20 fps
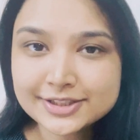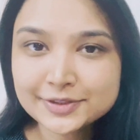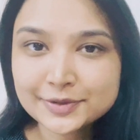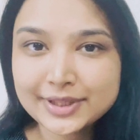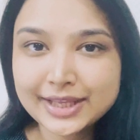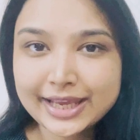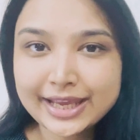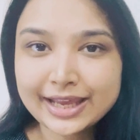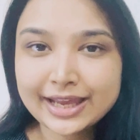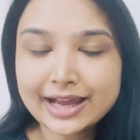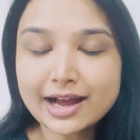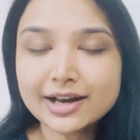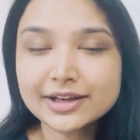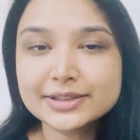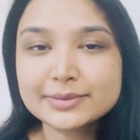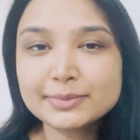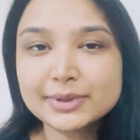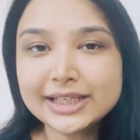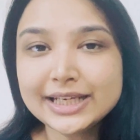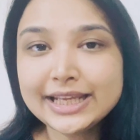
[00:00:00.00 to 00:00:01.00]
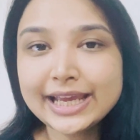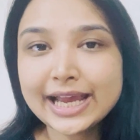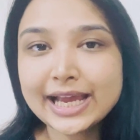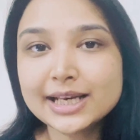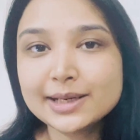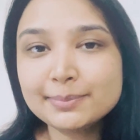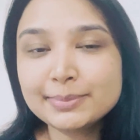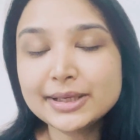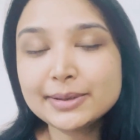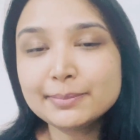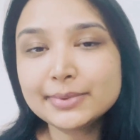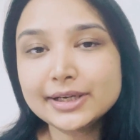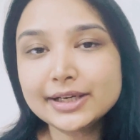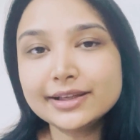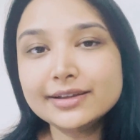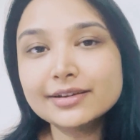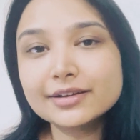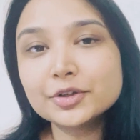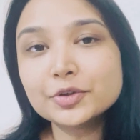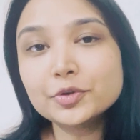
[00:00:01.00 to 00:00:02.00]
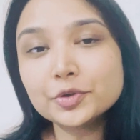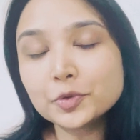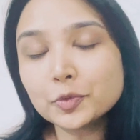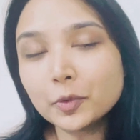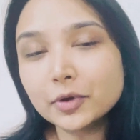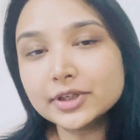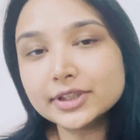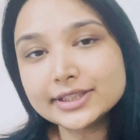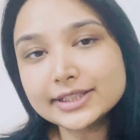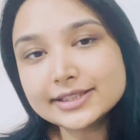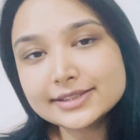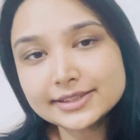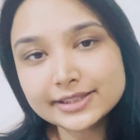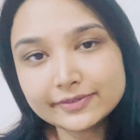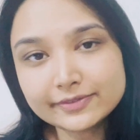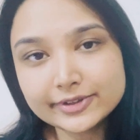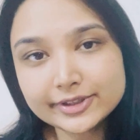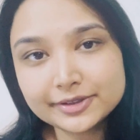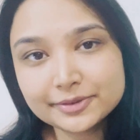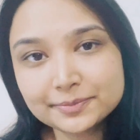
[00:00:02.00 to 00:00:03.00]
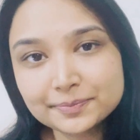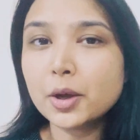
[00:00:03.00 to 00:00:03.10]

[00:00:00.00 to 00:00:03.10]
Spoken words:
so they ultimately help in building a good quality CV.